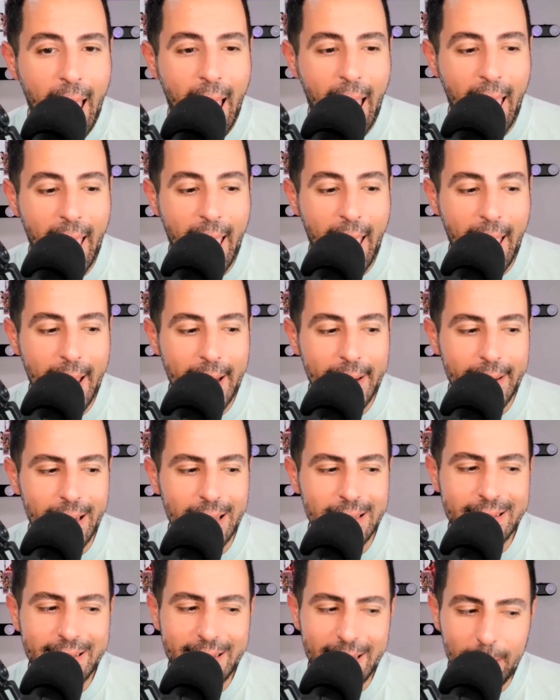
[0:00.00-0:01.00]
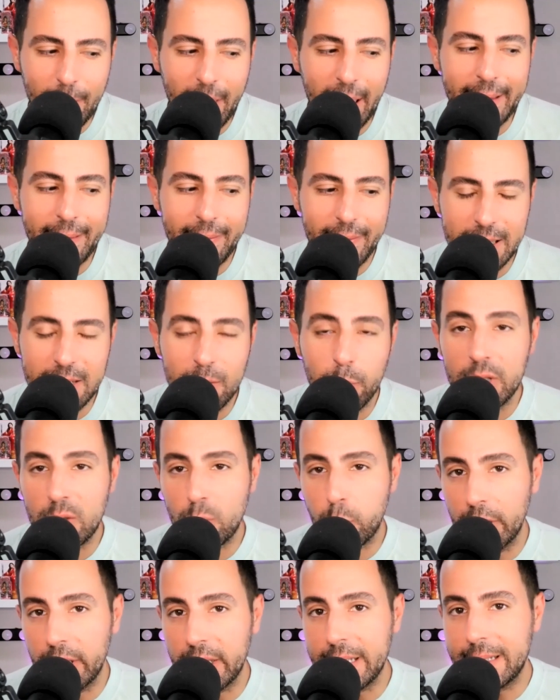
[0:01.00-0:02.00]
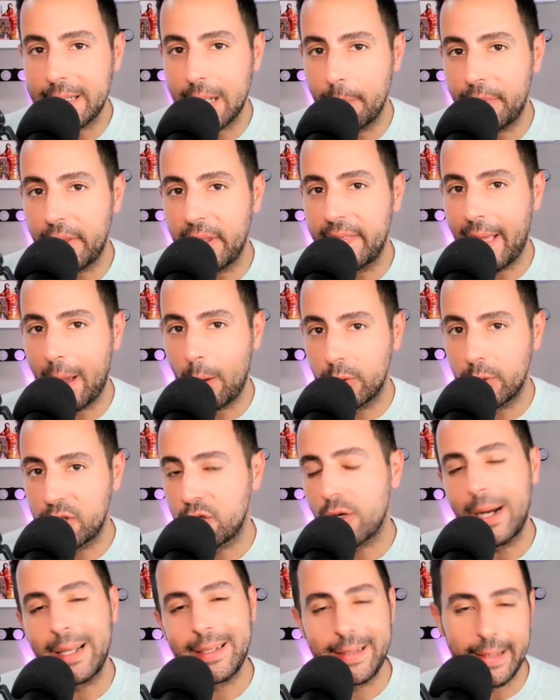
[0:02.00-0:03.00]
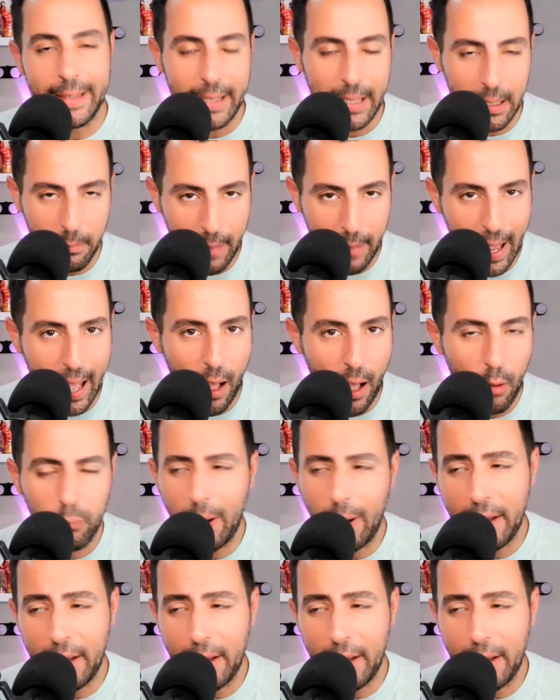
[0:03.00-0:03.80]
And it seemed like this was really something that was stressing him out.